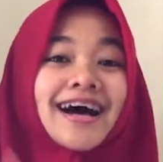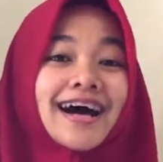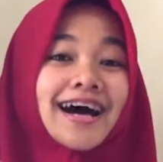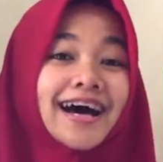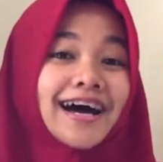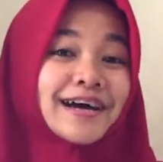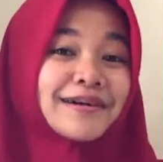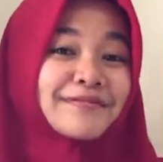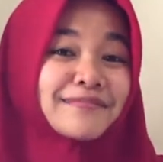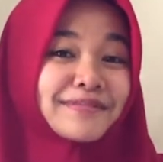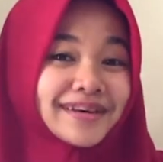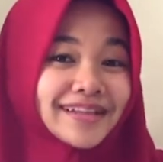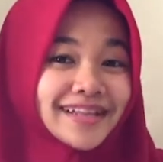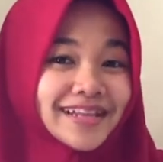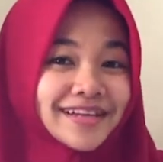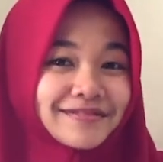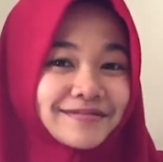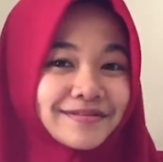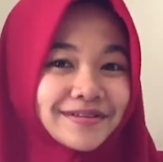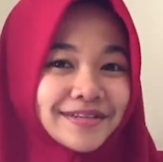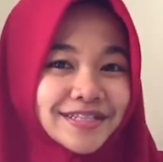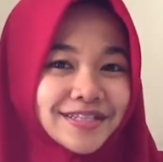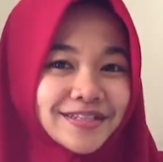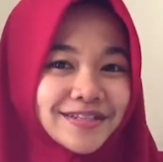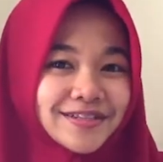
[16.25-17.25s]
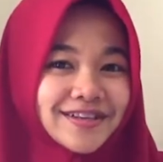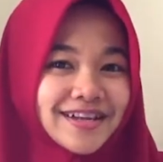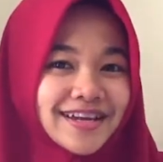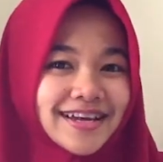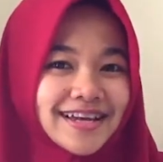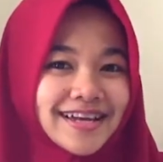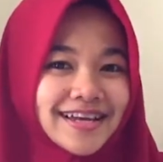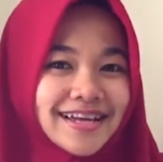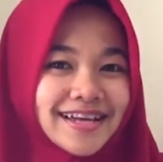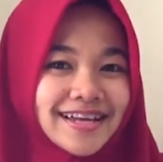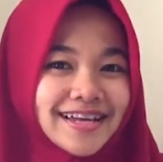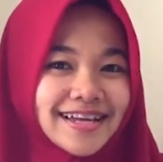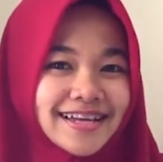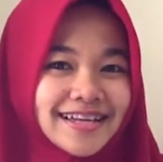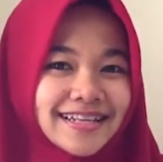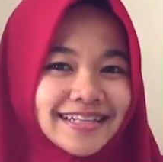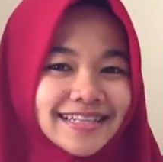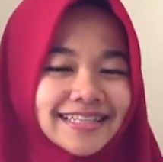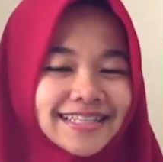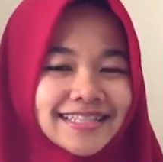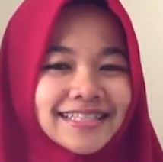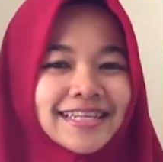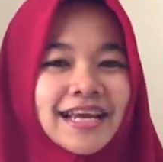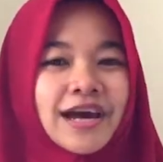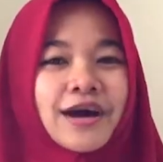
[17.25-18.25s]
Hi my lovely
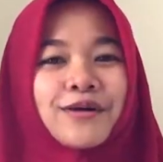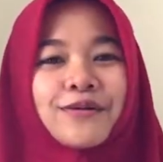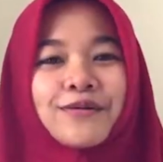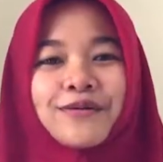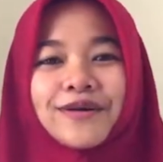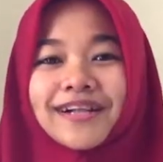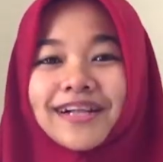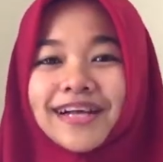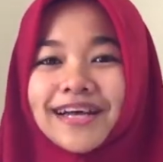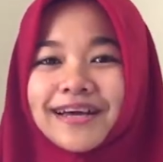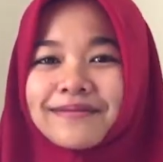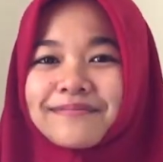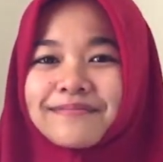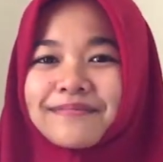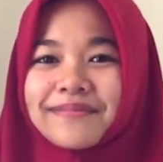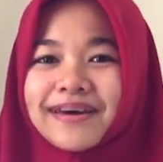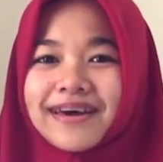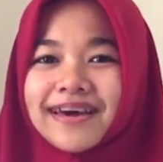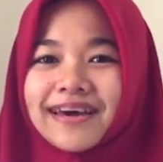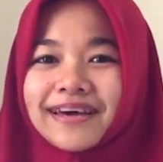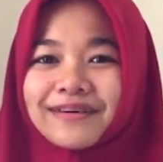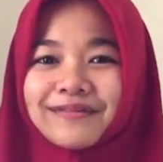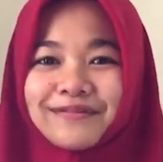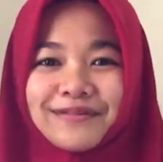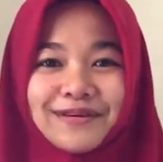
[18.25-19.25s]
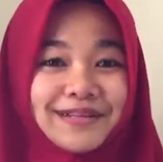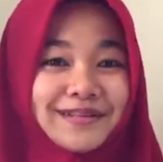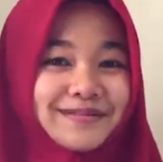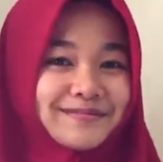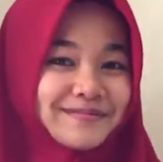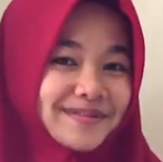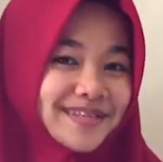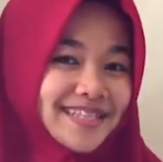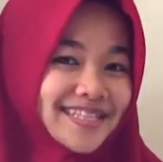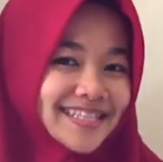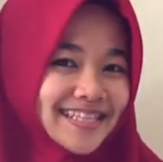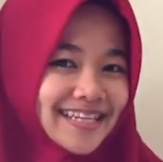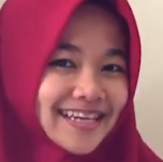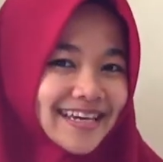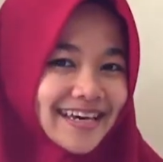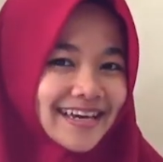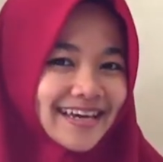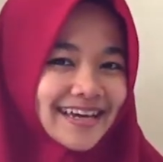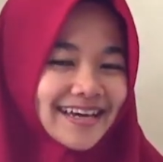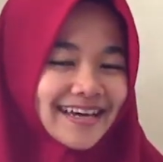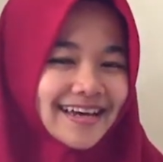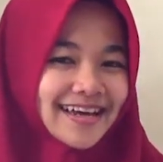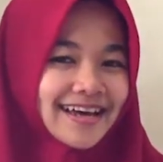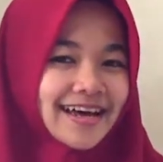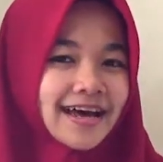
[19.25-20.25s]
students, welcome back with Kentika.
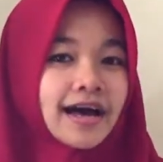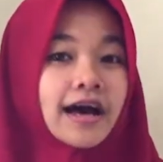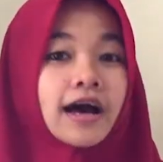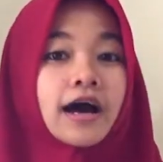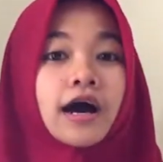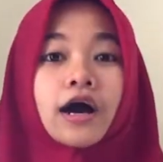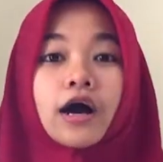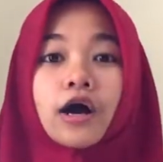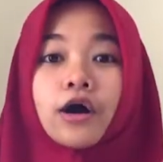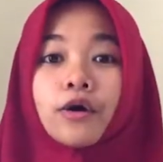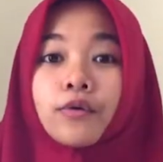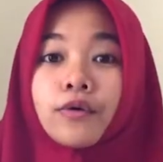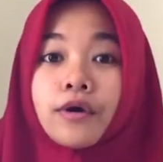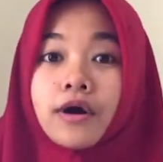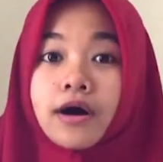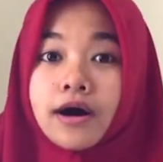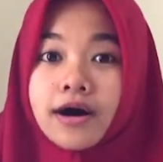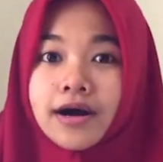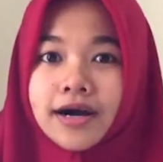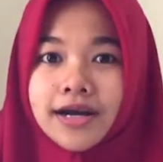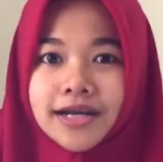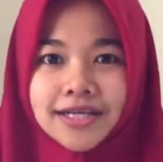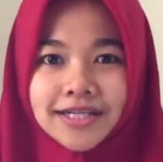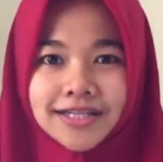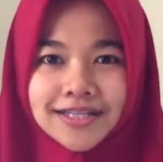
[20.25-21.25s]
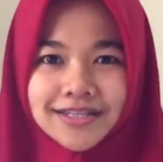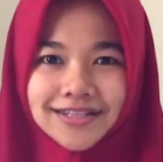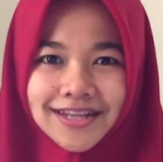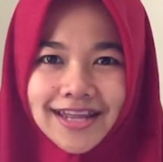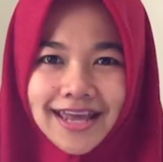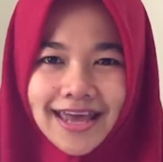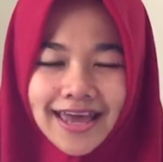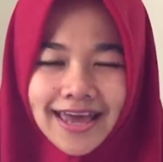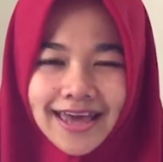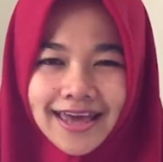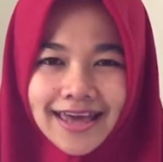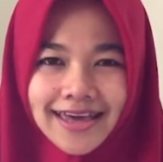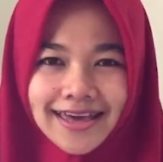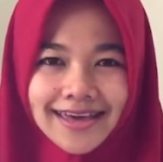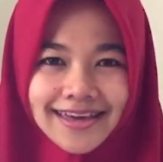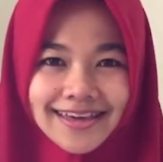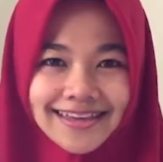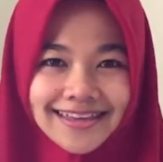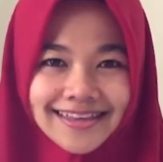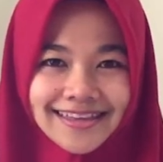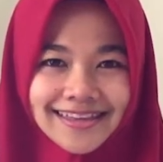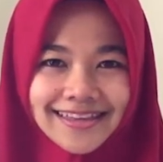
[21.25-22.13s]
How are you today?